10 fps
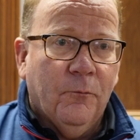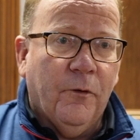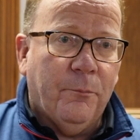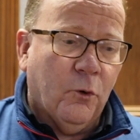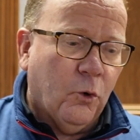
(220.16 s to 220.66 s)

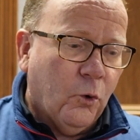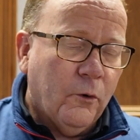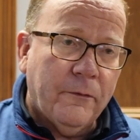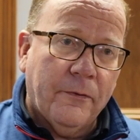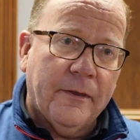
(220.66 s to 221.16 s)
We've brought all
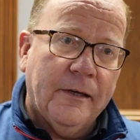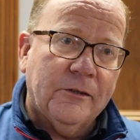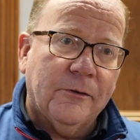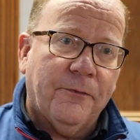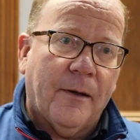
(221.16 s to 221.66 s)
of the
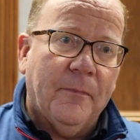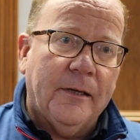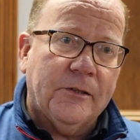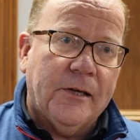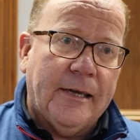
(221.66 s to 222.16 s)
things that
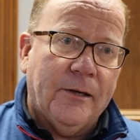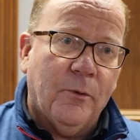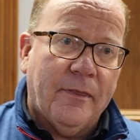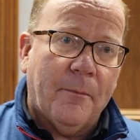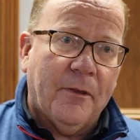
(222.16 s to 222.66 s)
families need
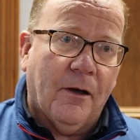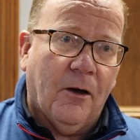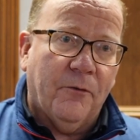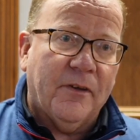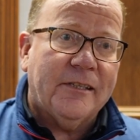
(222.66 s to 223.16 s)
with them at the
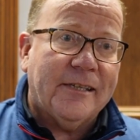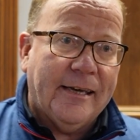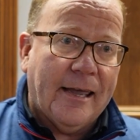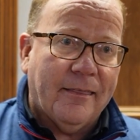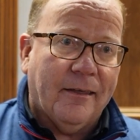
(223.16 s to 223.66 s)
heart of it
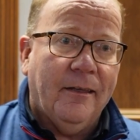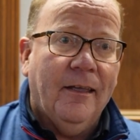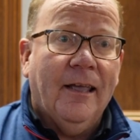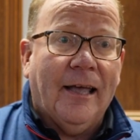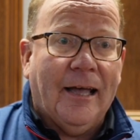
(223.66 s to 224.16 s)
together
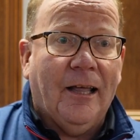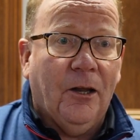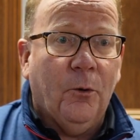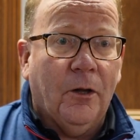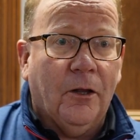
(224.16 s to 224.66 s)
at a
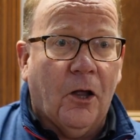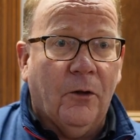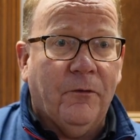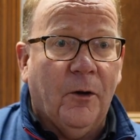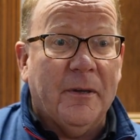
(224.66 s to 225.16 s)
local
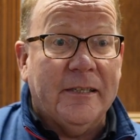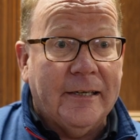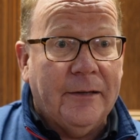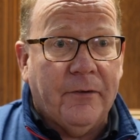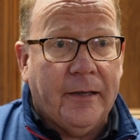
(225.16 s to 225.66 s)
golf club and
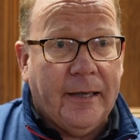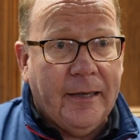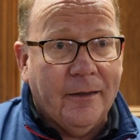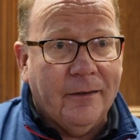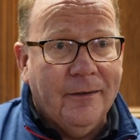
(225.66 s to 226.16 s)
delivered it
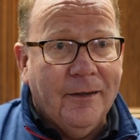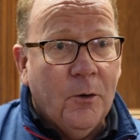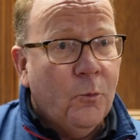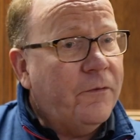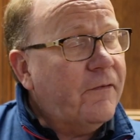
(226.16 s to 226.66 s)
here.
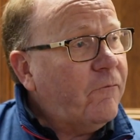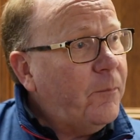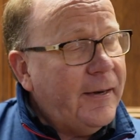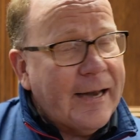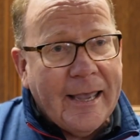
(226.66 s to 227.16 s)
We've never
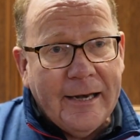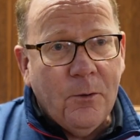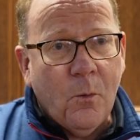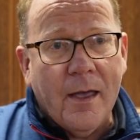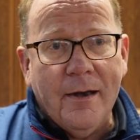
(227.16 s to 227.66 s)
been
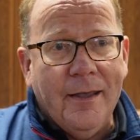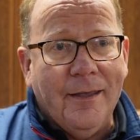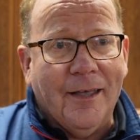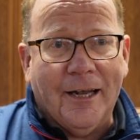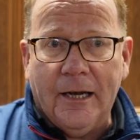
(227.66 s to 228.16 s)
anywhere
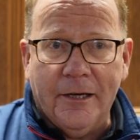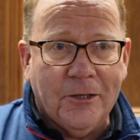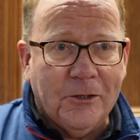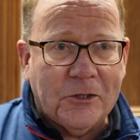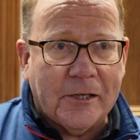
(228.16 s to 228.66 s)
near a
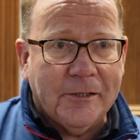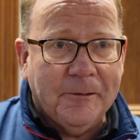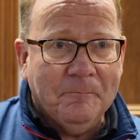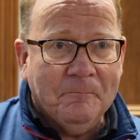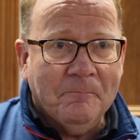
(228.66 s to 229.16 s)
clinical setting,
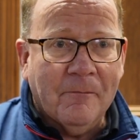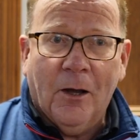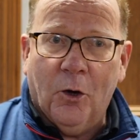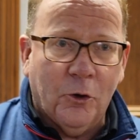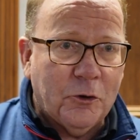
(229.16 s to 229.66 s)

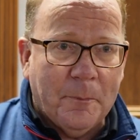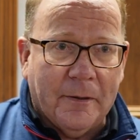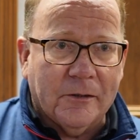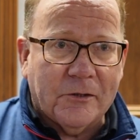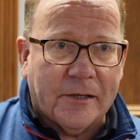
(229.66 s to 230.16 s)
a
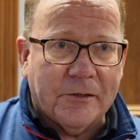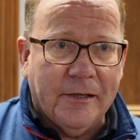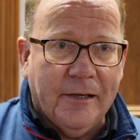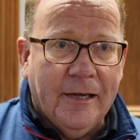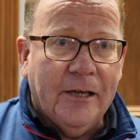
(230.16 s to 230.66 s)
hospital
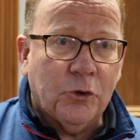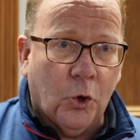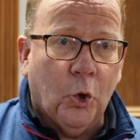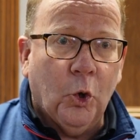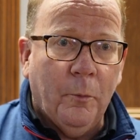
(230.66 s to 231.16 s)
setting. It's
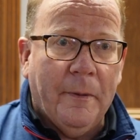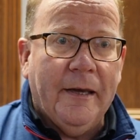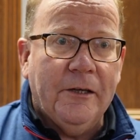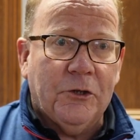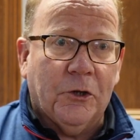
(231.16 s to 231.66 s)
all
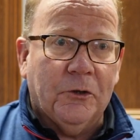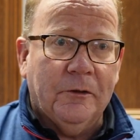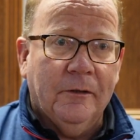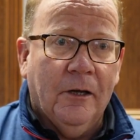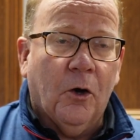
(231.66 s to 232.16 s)
being done
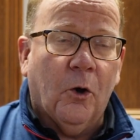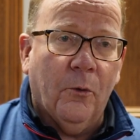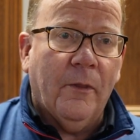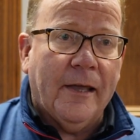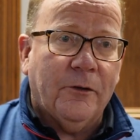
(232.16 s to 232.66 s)

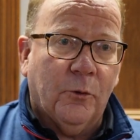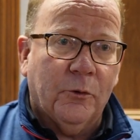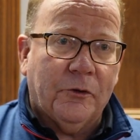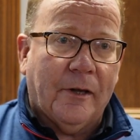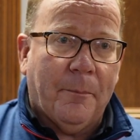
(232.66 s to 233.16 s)
on their
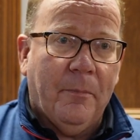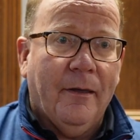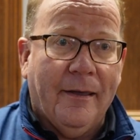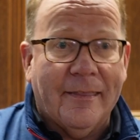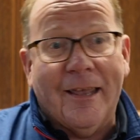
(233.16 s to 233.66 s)
doorstep
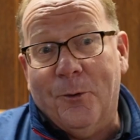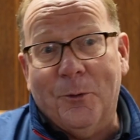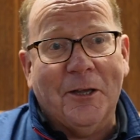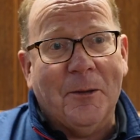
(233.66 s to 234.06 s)
in their local